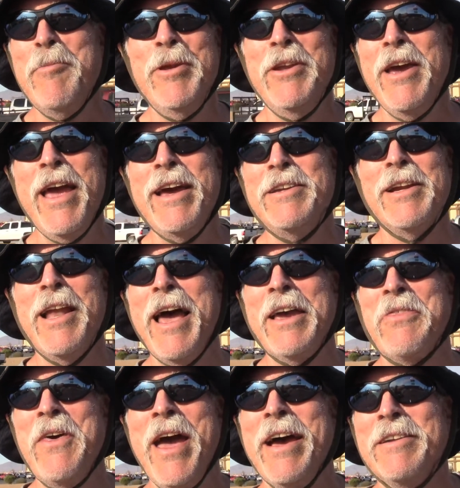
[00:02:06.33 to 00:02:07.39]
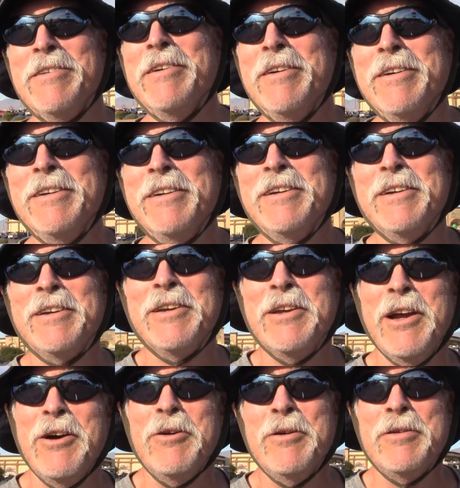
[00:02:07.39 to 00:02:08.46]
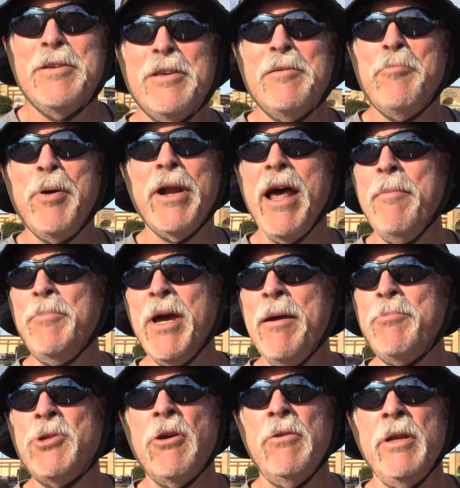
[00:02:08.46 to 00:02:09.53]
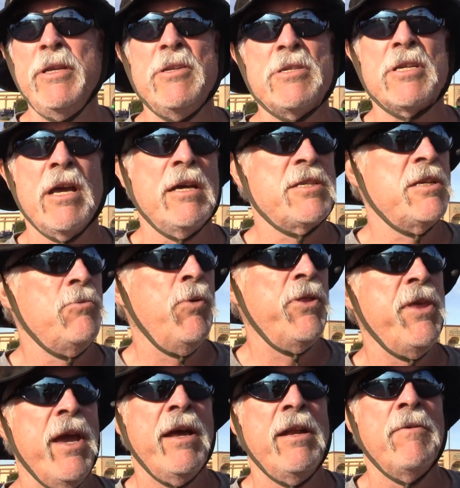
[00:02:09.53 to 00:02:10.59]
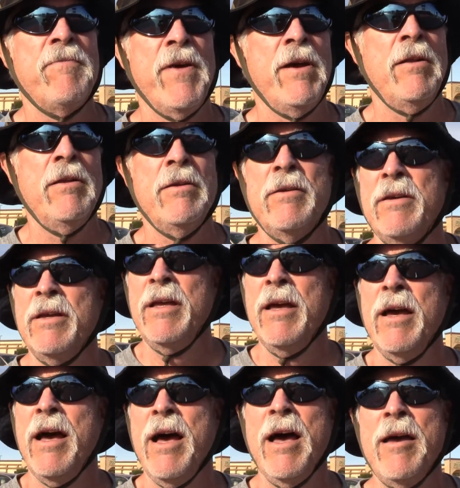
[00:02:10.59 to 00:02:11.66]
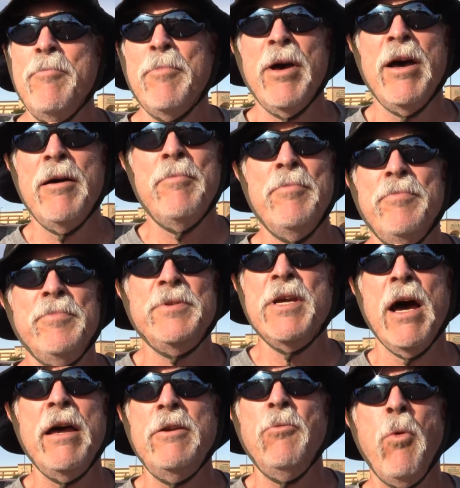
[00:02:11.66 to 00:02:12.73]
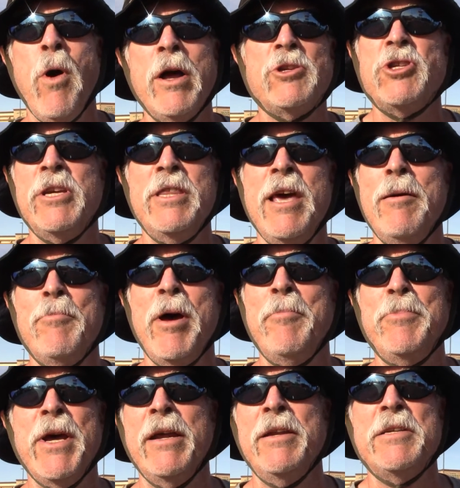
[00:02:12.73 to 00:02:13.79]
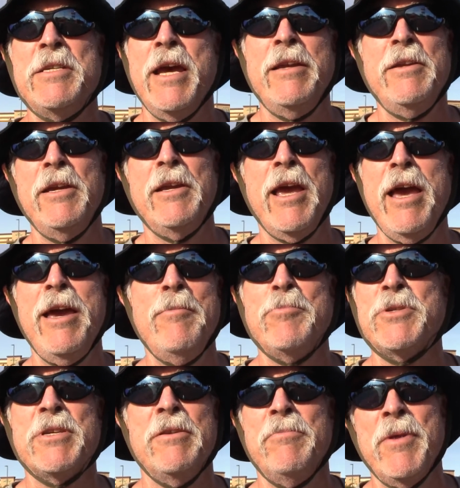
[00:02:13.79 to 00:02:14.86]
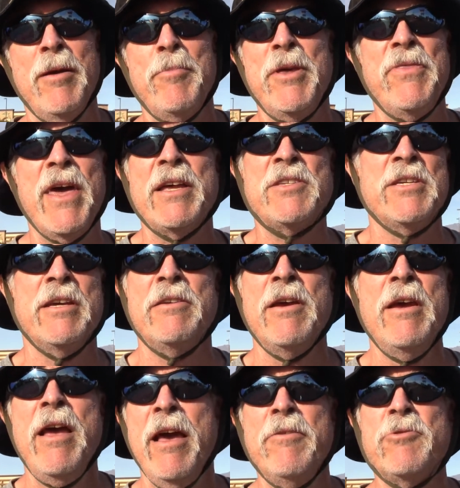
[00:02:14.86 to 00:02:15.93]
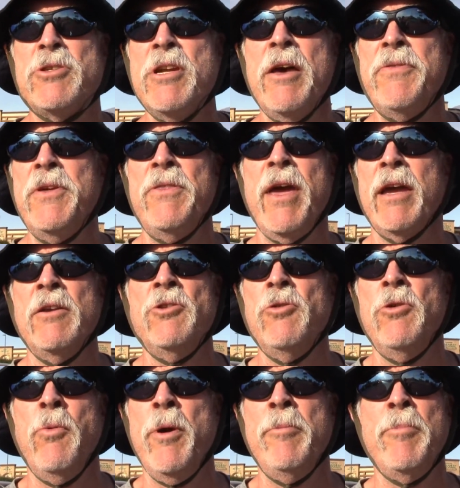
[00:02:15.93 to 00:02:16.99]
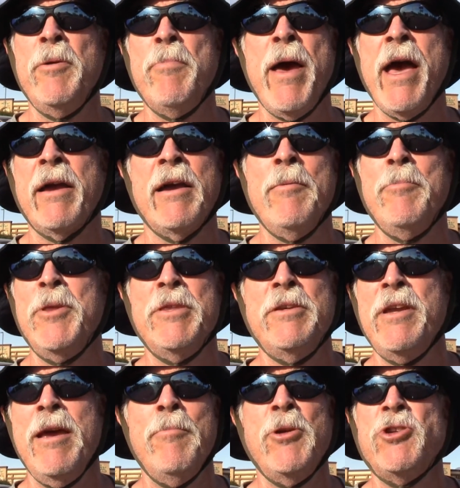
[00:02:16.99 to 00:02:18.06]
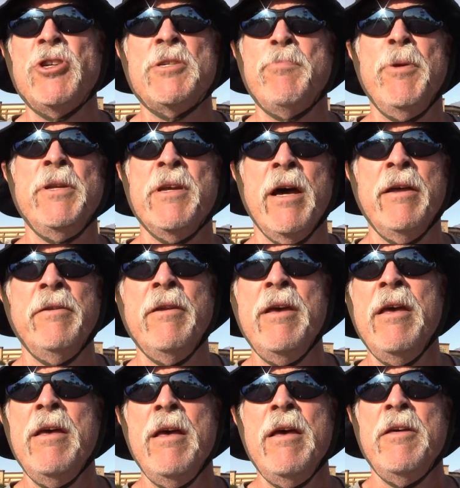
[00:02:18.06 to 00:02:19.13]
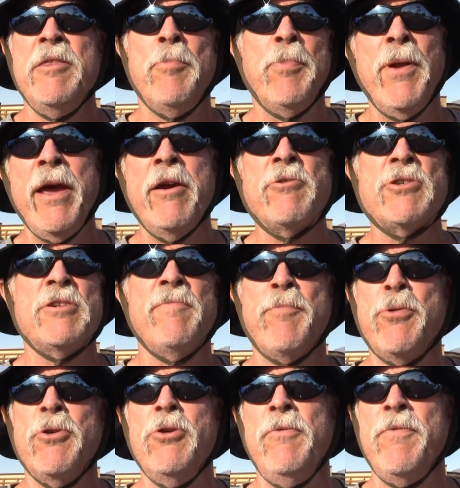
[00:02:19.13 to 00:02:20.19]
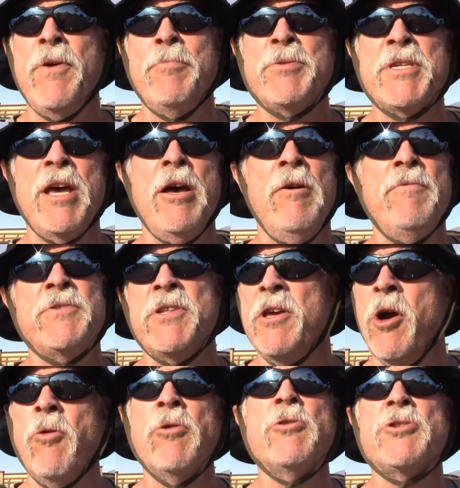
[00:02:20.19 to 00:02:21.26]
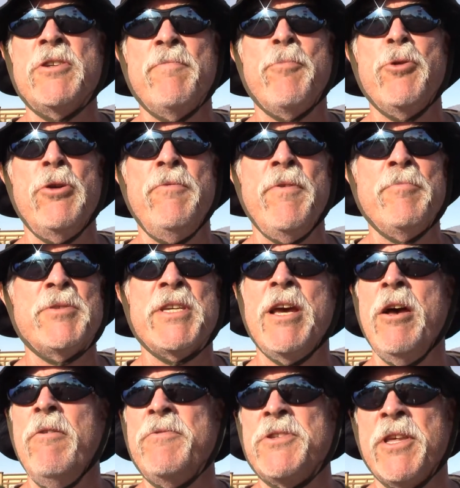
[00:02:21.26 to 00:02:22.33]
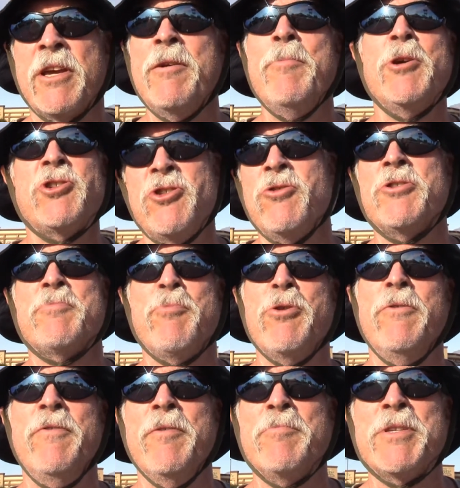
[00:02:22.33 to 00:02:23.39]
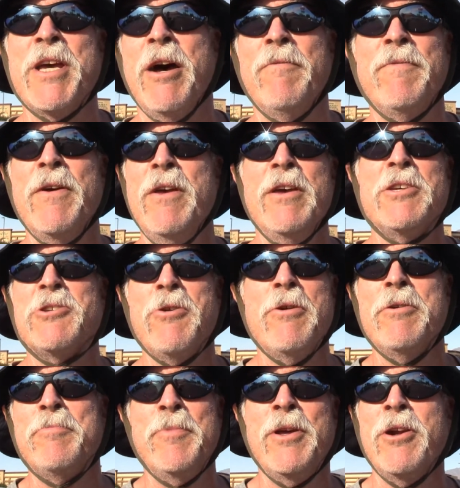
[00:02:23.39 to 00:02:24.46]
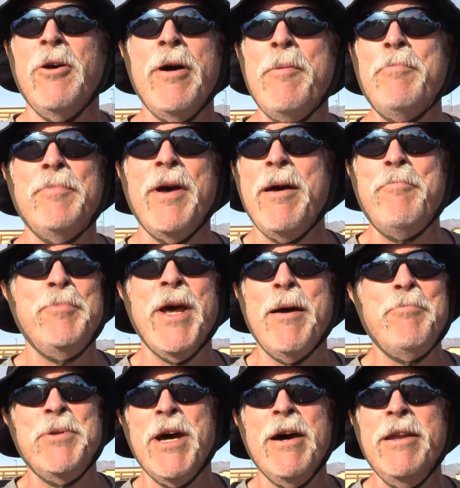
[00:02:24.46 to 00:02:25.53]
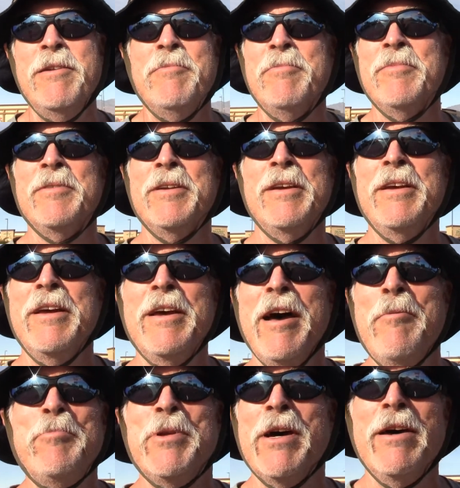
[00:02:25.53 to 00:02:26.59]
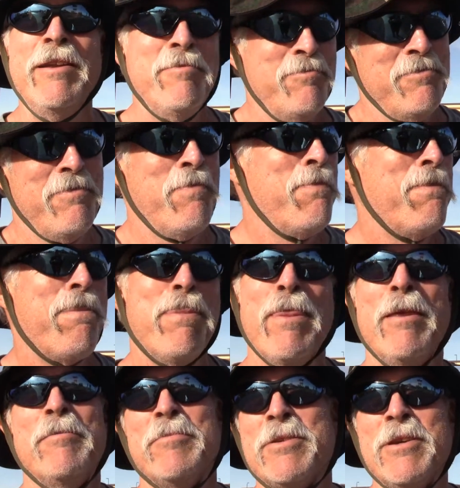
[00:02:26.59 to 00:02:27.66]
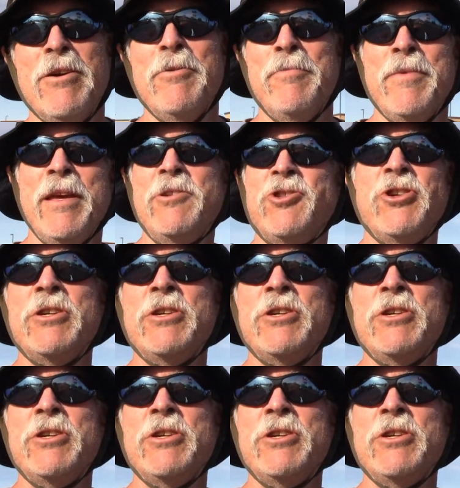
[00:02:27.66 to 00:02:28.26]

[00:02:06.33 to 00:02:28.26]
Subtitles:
I mean, you had to like that, But I'm totally disgusted with the NFL. I'm done watching them. I'm done attending games, and I mean that's it. And there's nothing they can do to win me back. I mean the damage has been done. The players have proved themselves. The owners have proved themselves. The commissioners proved himself. So I'm done. I'm done. So it's